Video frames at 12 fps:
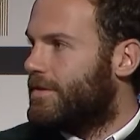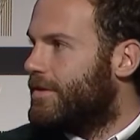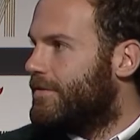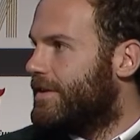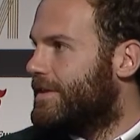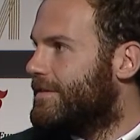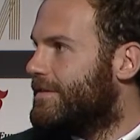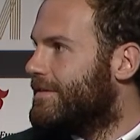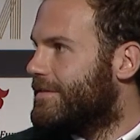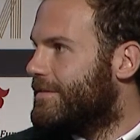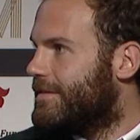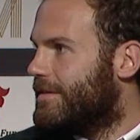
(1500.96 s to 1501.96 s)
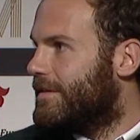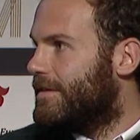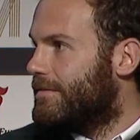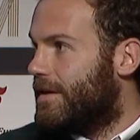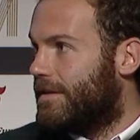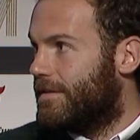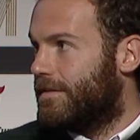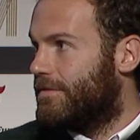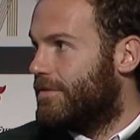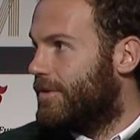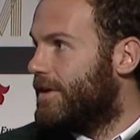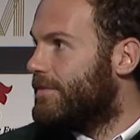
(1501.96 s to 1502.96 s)
of it. Uh, I think
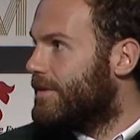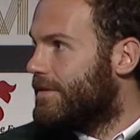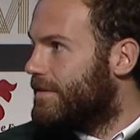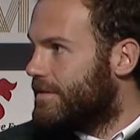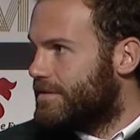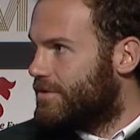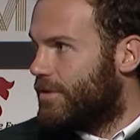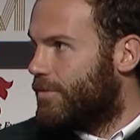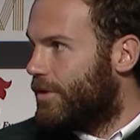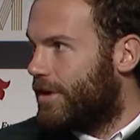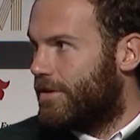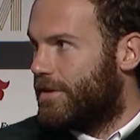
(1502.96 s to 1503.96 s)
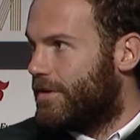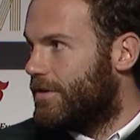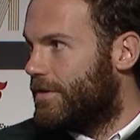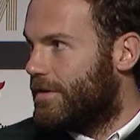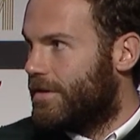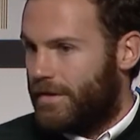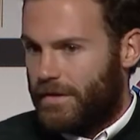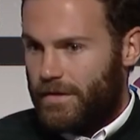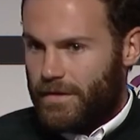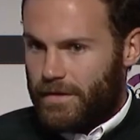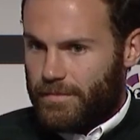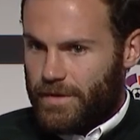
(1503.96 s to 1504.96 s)
forever, in some way or another,
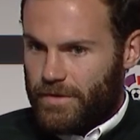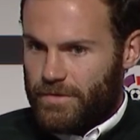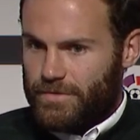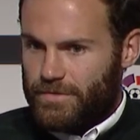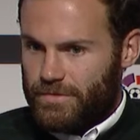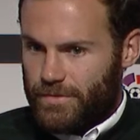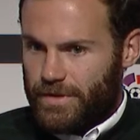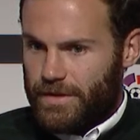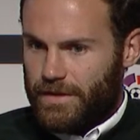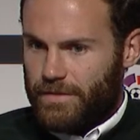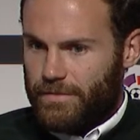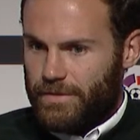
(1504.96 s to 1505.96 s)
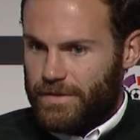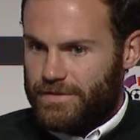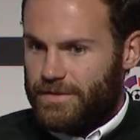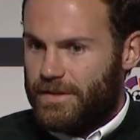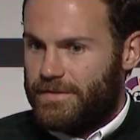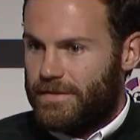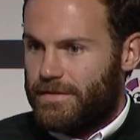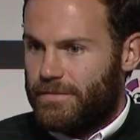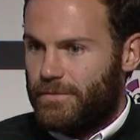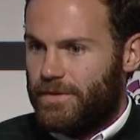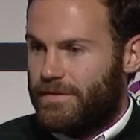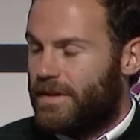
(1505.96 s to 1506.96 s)
because we we started
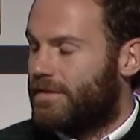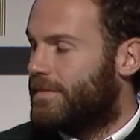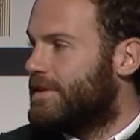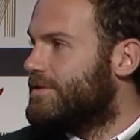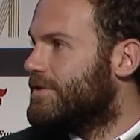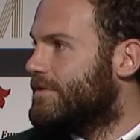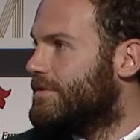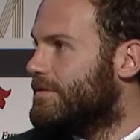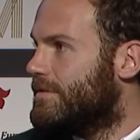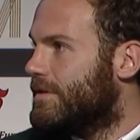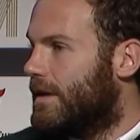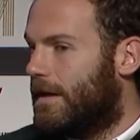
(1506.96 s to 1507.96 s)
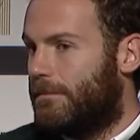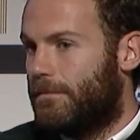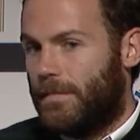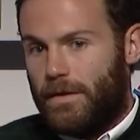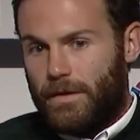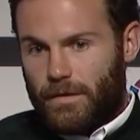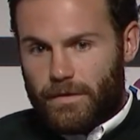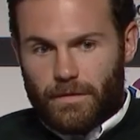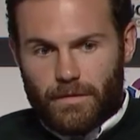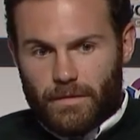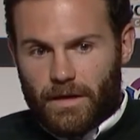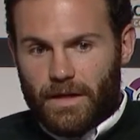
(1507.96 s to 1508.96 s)
with that vision. Um,
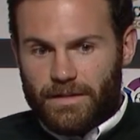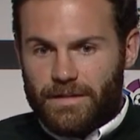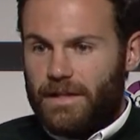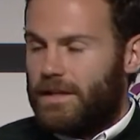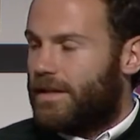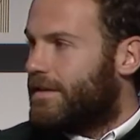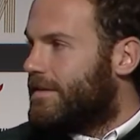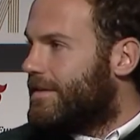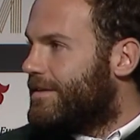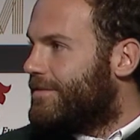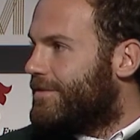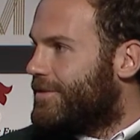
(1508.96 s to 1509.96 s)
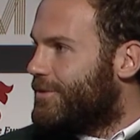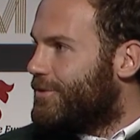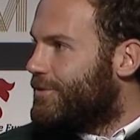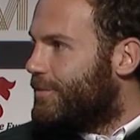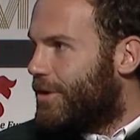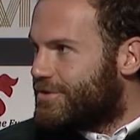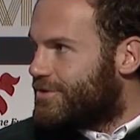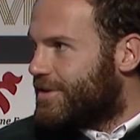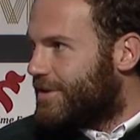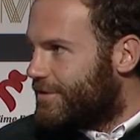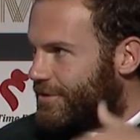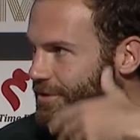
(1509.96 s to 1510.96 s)
ideally, in, in a few months or
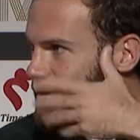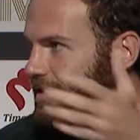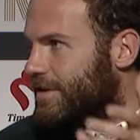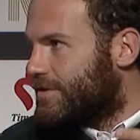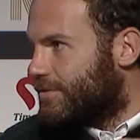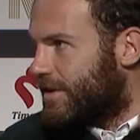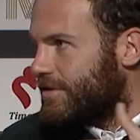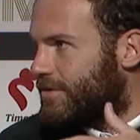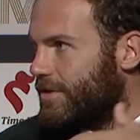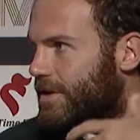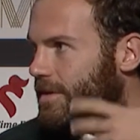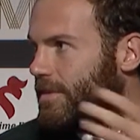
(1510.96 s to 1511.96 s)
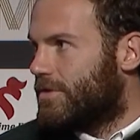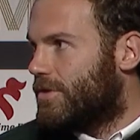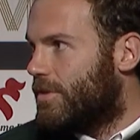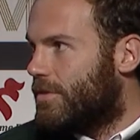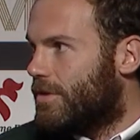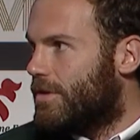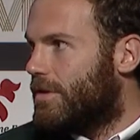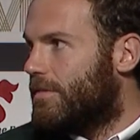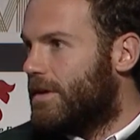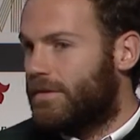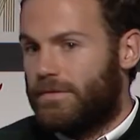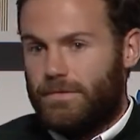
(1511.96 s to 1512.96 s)
in a few years, we are talking about common goal
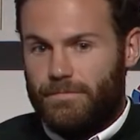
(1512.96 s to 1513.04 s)
about